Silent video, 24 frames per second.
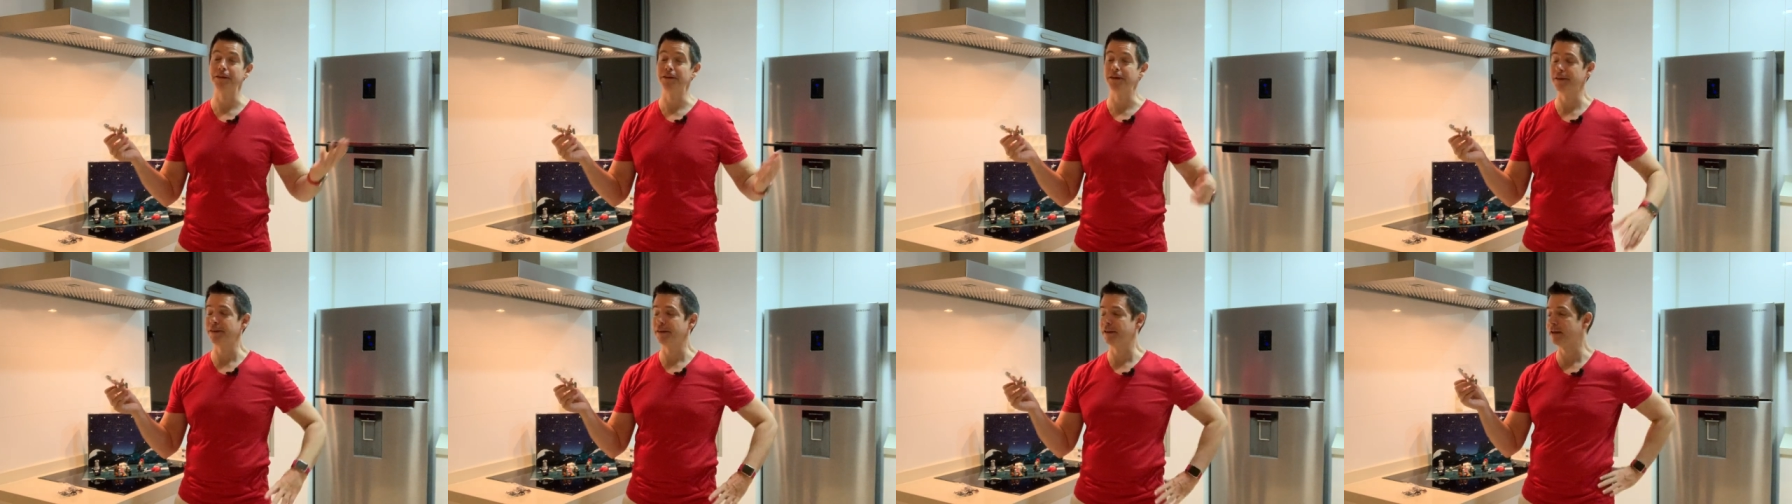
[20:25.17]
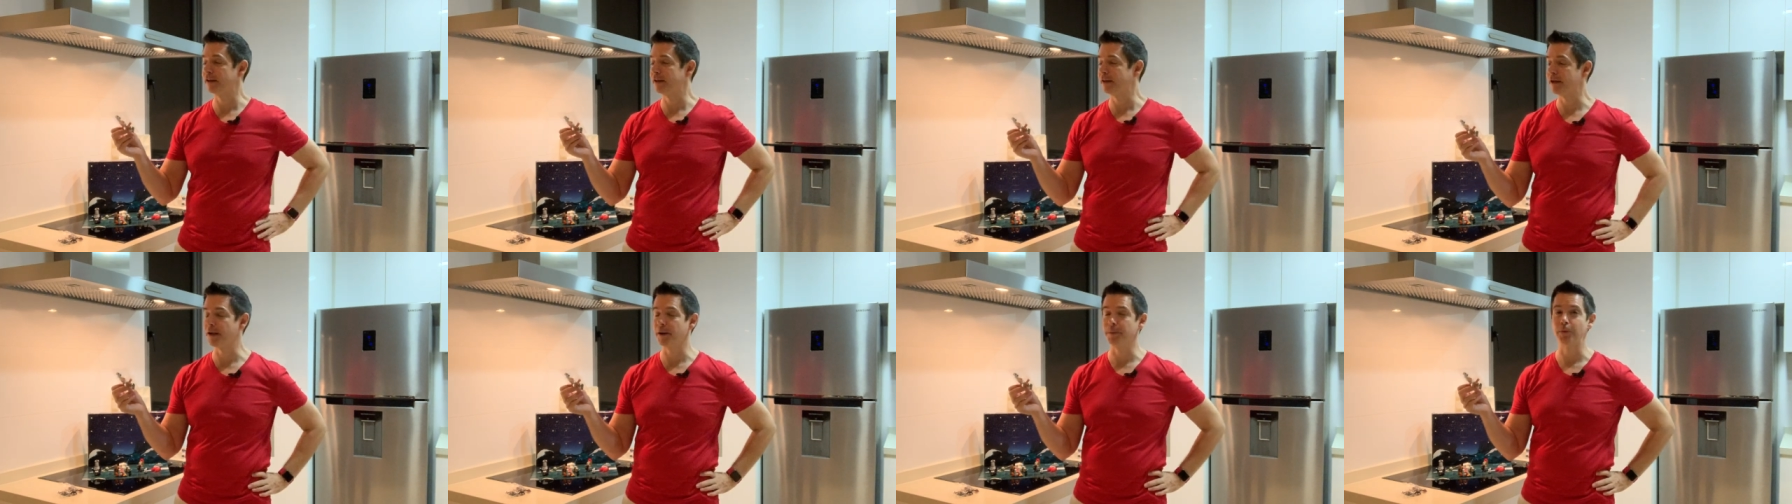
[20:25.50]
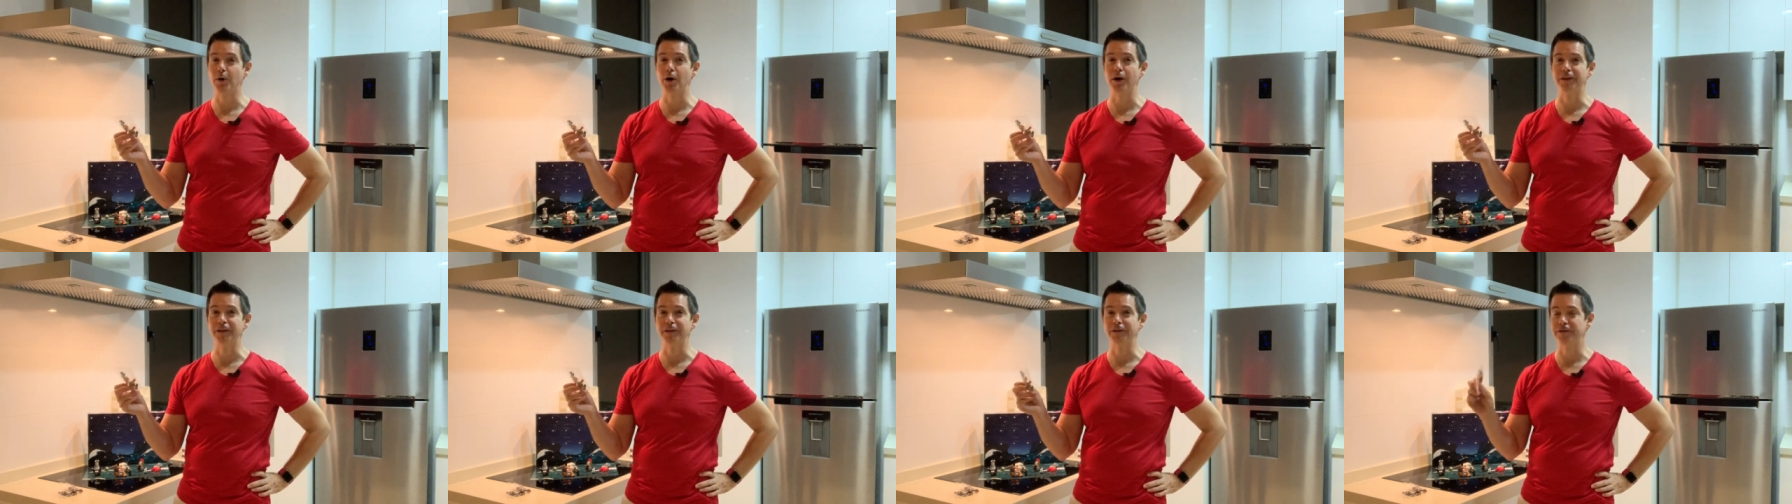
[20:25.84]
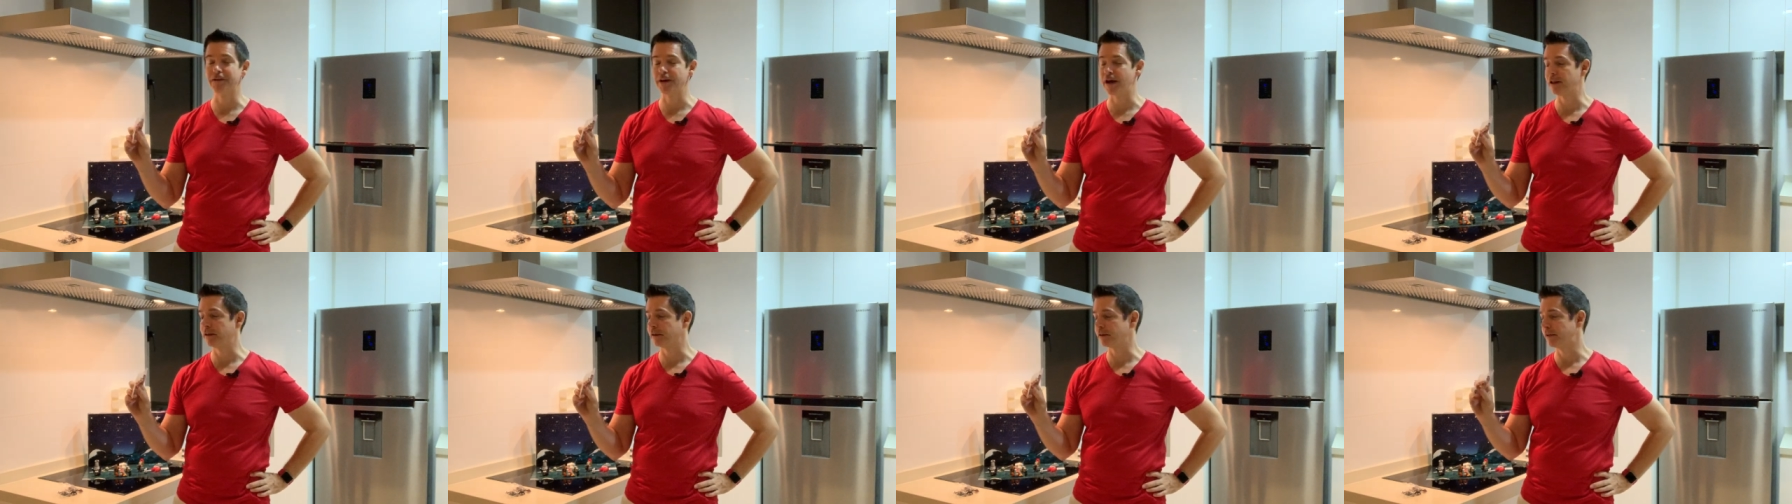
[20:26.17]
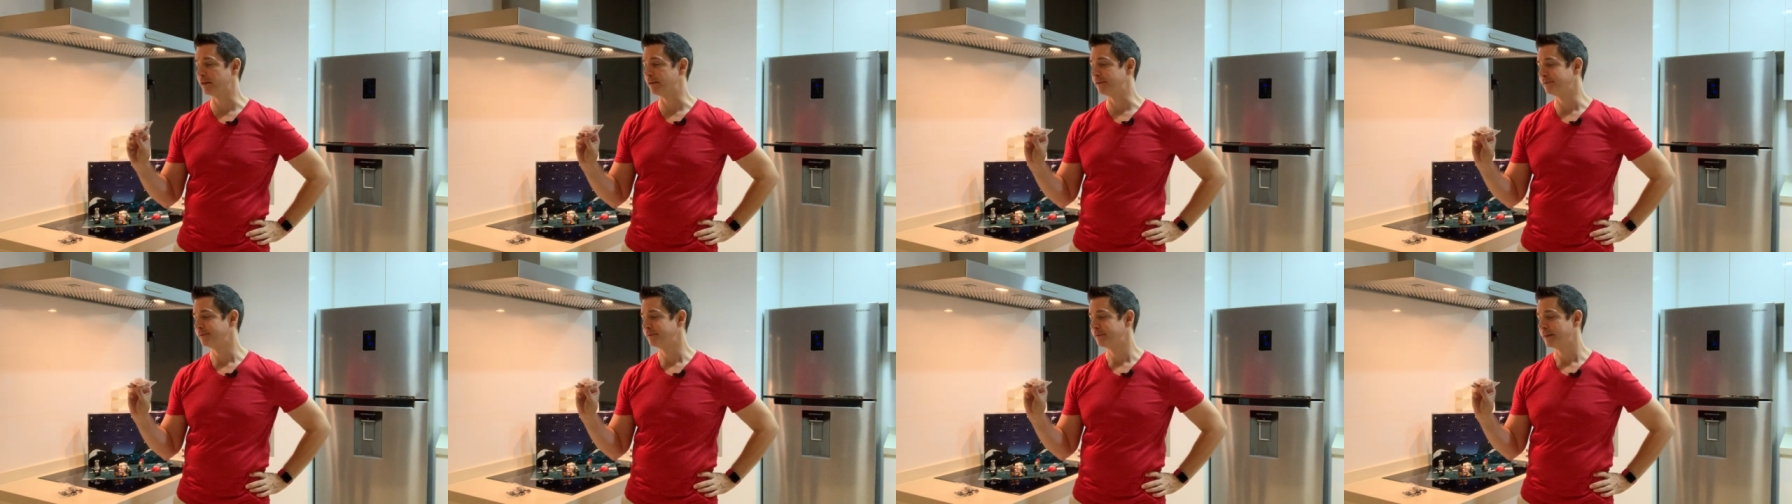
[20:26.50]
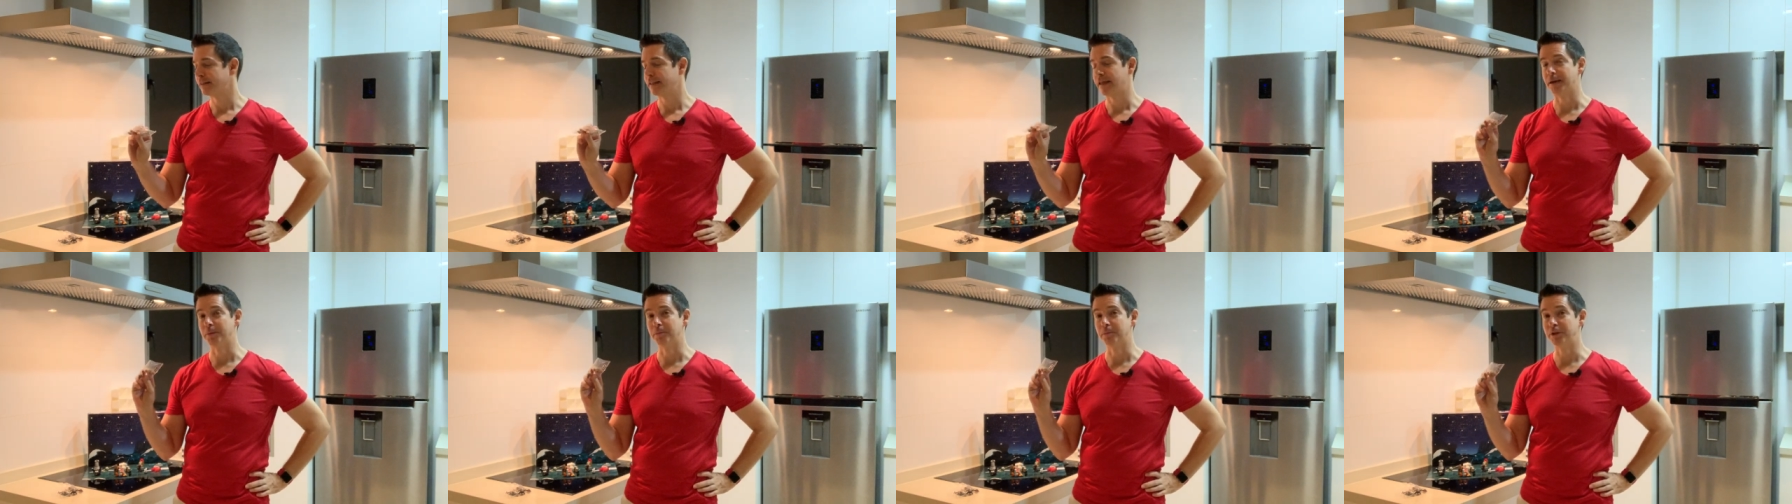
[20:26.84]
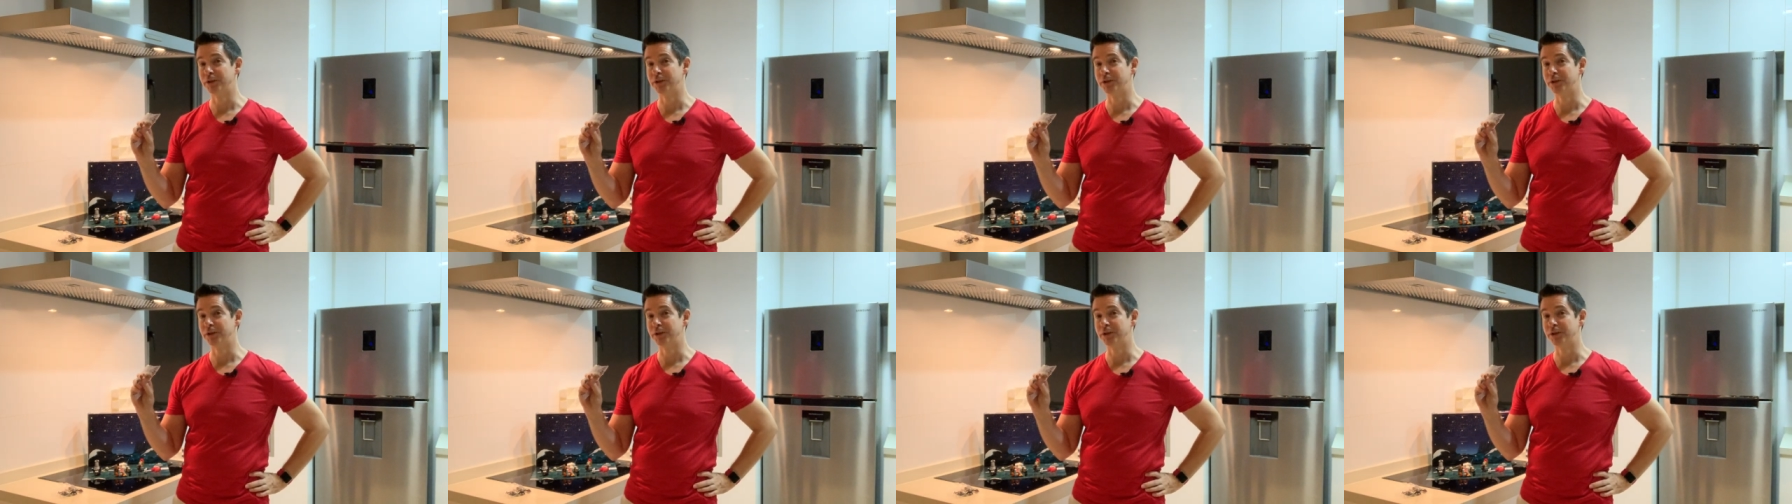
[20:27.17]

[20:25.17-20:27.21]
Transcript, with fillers: Then they ended up on the Falcon, that